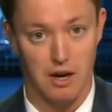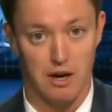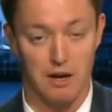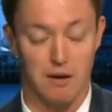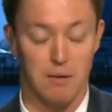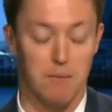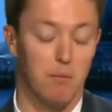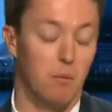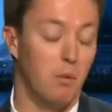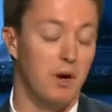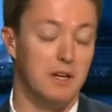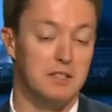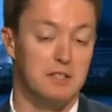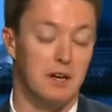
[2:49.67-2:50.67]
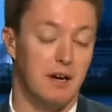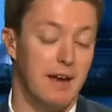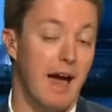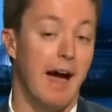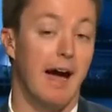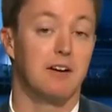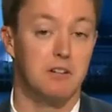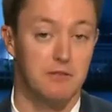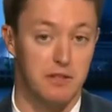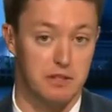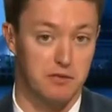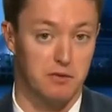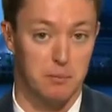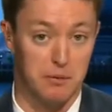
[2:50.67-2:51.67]
was an
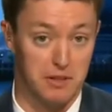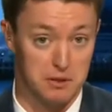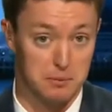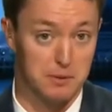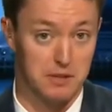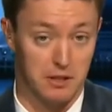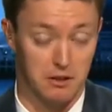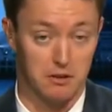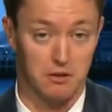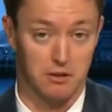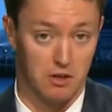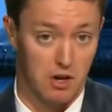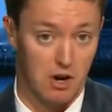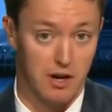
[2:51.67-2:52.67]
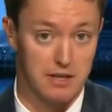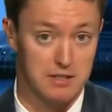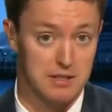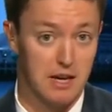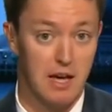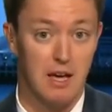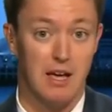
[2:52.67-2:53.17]
activist for this particular cause.